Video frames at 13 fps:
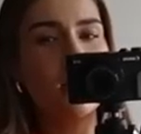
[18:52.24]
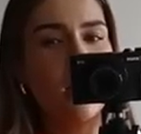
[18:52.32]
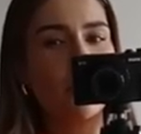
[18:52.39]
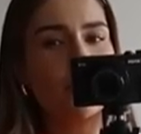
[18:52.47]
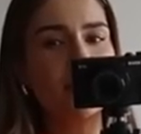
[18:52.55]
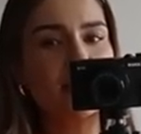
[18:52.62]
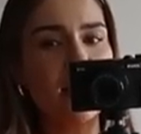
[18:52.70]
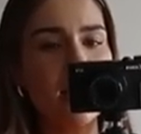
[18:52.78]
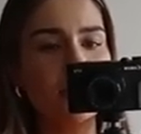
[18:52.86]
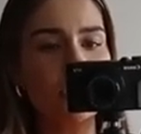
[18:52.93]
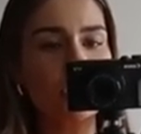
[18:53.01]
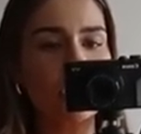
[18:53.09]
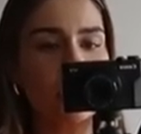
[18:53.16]
I would
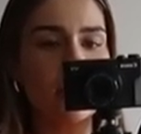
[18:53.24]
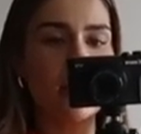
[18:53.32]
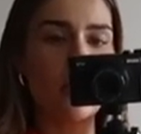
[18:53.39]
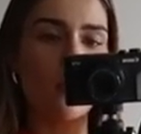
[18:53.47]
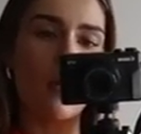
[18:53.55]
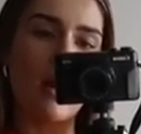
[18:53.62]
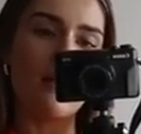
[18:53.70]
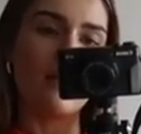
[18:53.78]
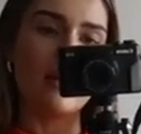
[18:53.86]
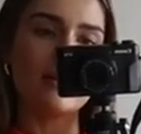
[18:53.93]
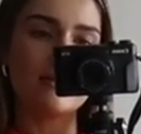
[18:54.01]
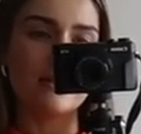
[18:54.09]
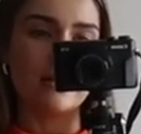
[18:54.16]
potentially wear
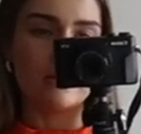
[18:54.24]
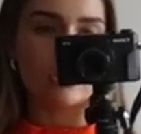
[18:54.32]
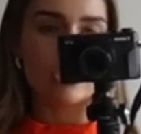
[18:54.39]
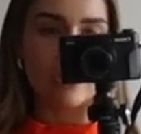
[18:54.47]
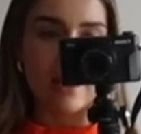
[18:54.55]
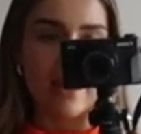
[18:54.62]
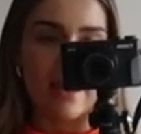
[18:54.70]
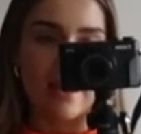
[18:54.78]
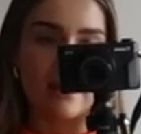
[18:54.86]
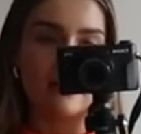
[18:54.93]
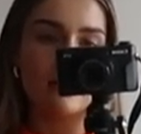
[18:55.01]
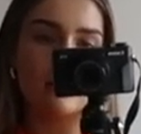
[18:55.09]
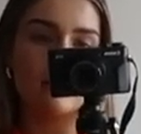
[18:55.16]
it cinched
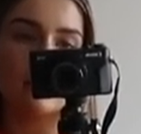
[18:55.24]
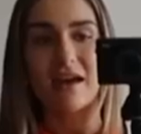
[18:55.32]
in.